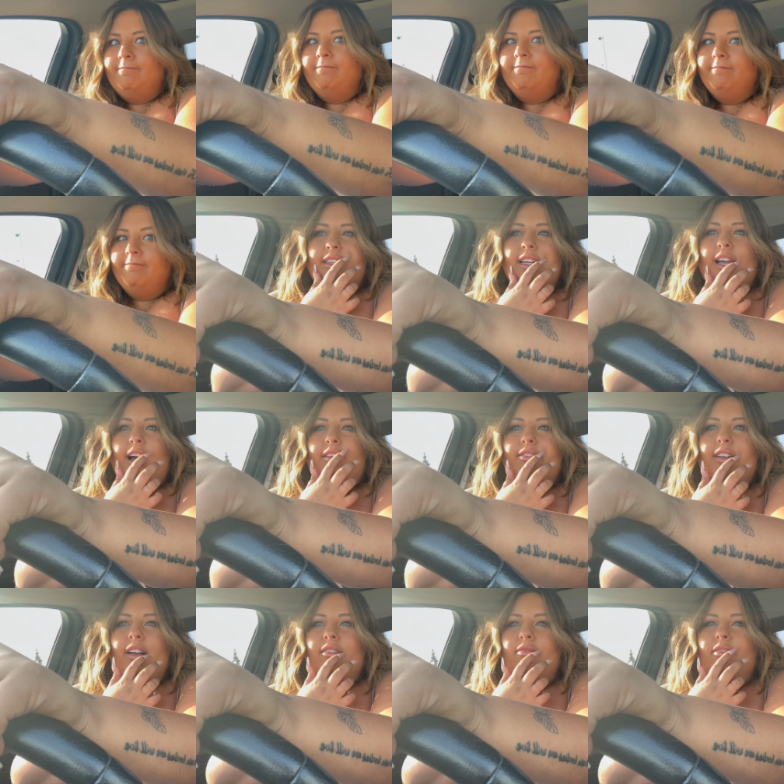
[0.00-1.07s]
I only have
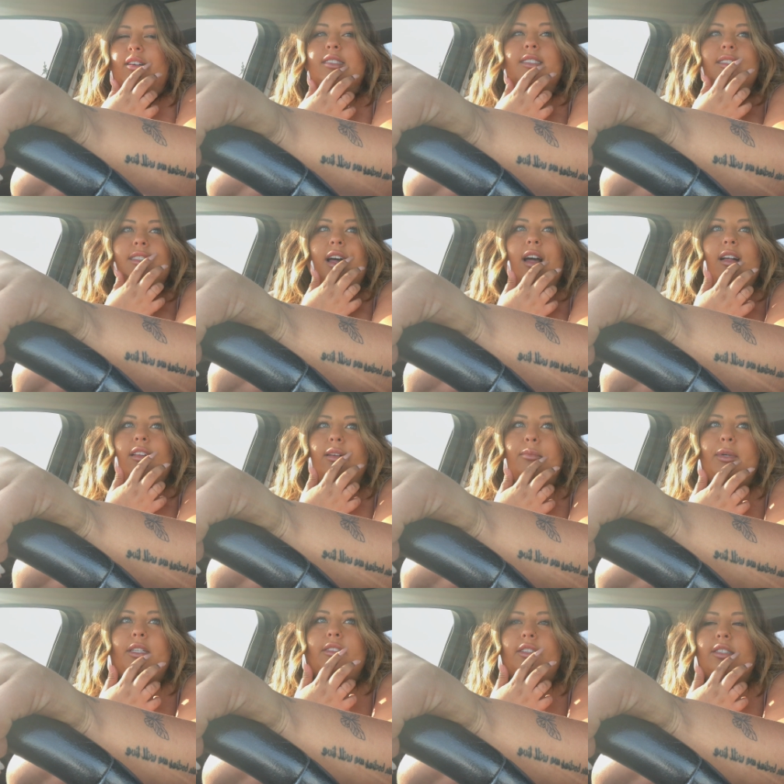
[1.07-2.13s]
like one style on
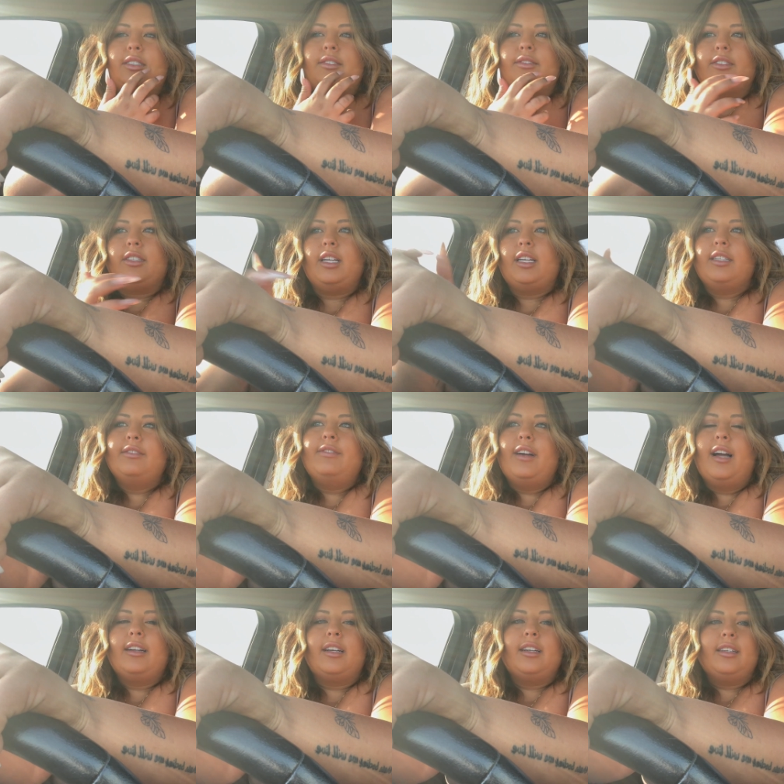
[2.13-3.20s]
Pinterest for like
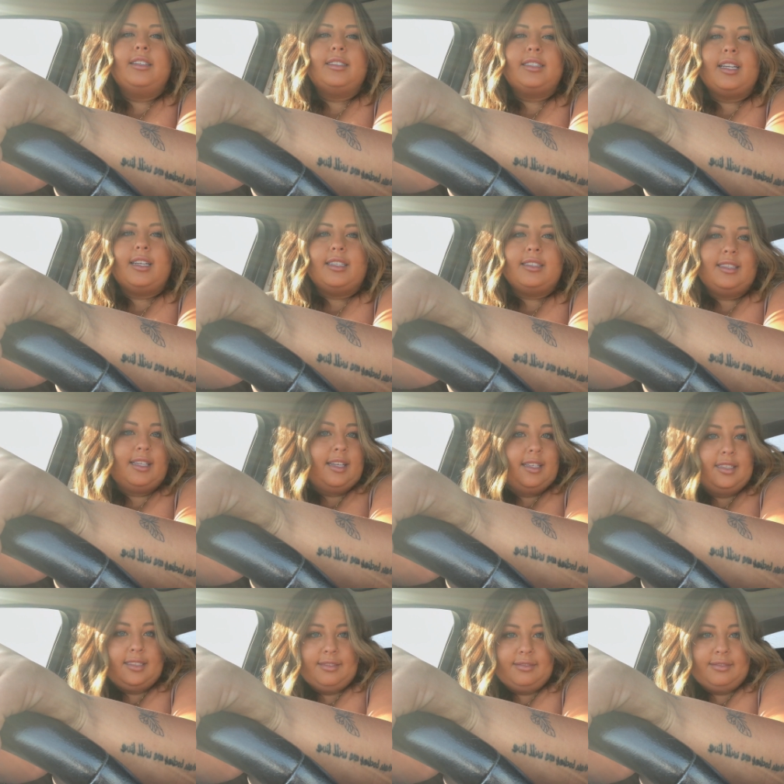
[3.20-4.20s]
fat girls, and it's like,